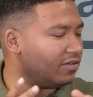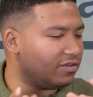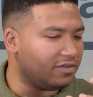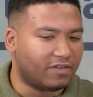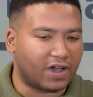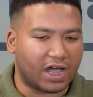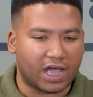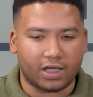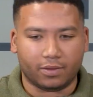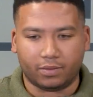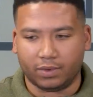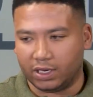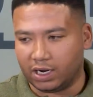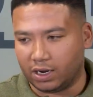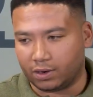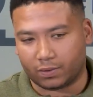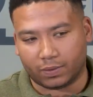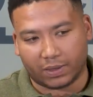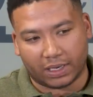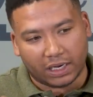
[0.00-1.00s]
of a vibe, you
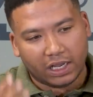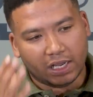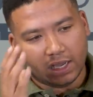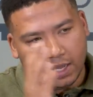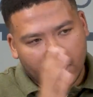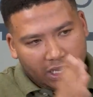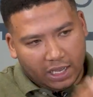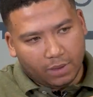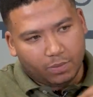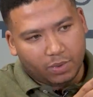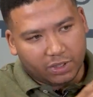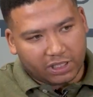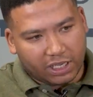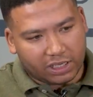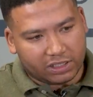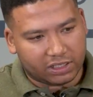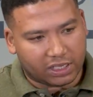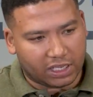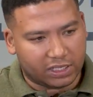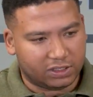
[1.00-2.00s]
know, but it
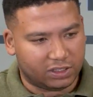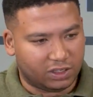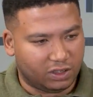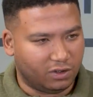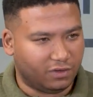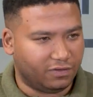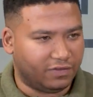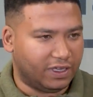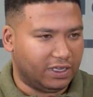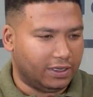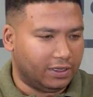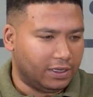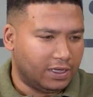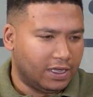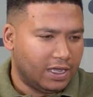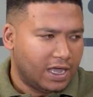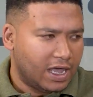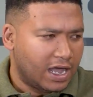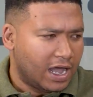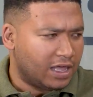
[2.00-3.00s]
protects against UV.
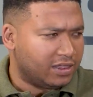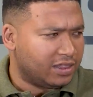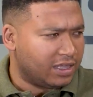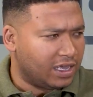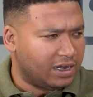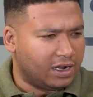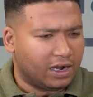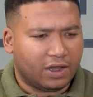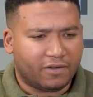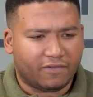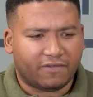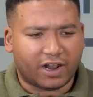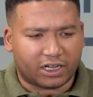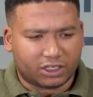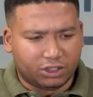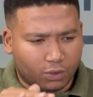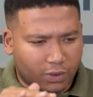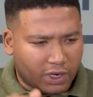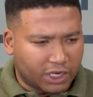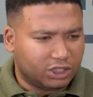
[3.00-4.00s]
And then
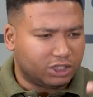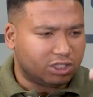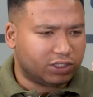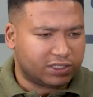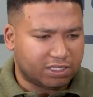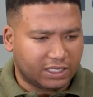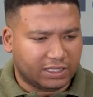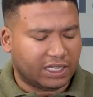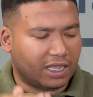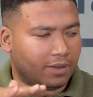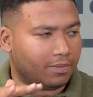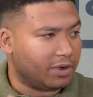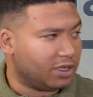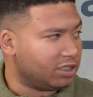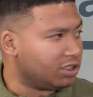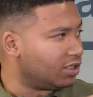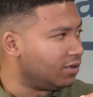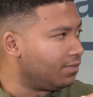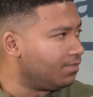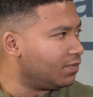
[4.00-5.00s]
fluctuations in
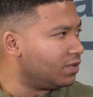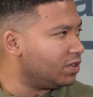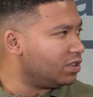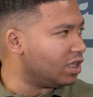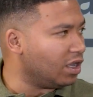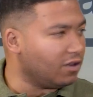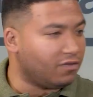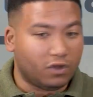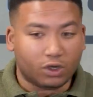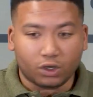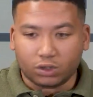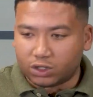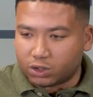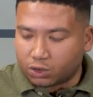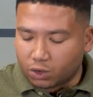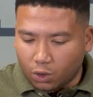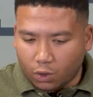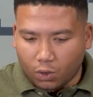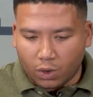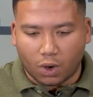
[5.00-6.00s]
temperature. So if you
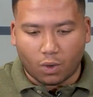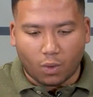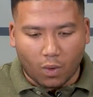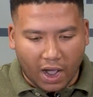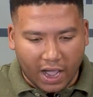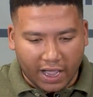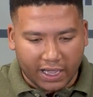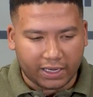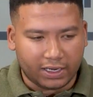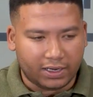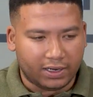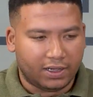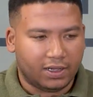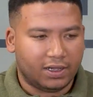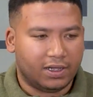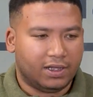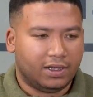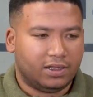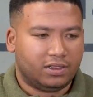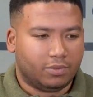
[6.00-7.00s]
store a wine,
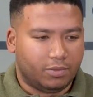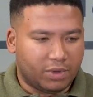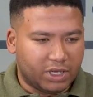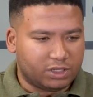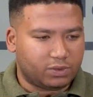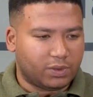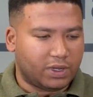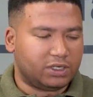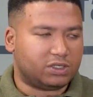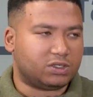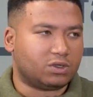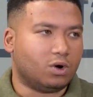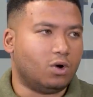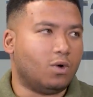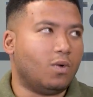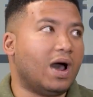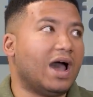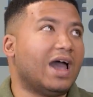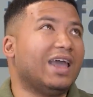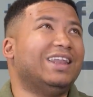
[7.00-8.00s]
the best way to
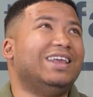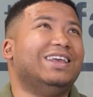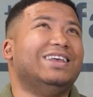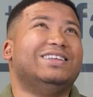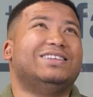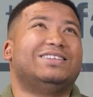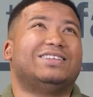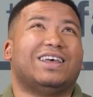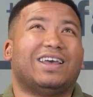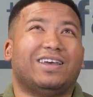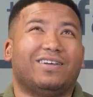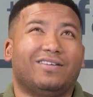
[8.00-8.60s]
store wine is